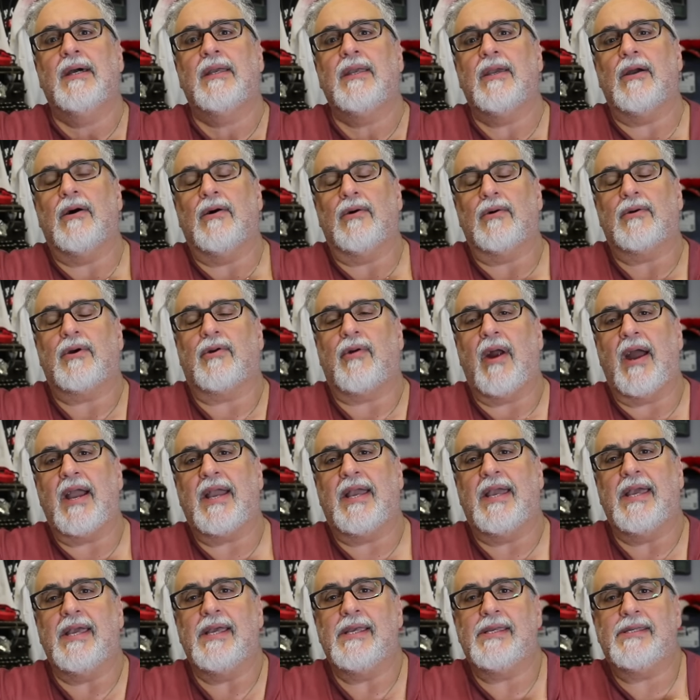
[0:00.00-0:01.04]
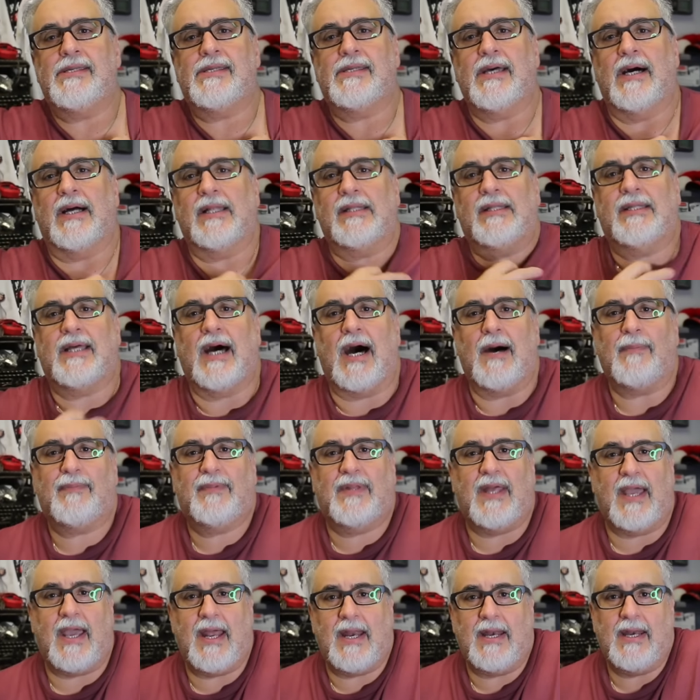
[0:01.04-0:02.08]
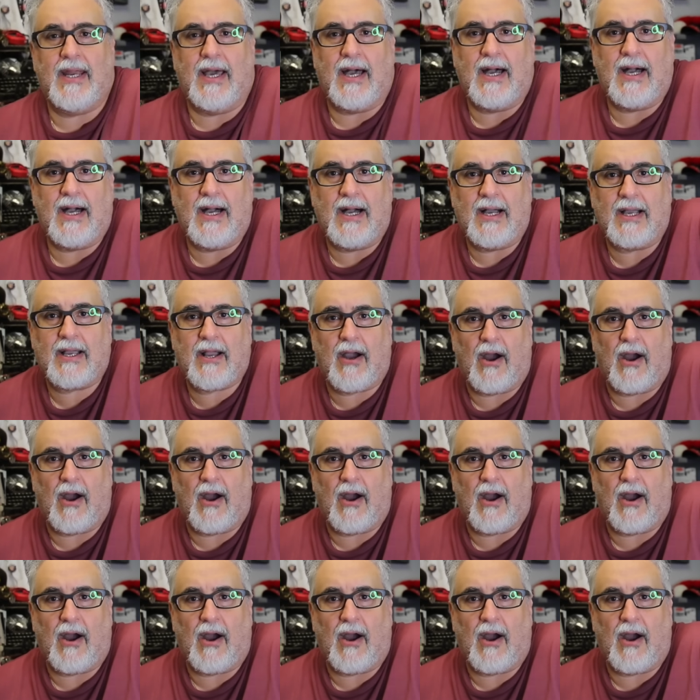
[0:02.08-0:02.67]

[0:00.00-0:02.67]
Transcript: you know, Cranky's uh, top 10 uh,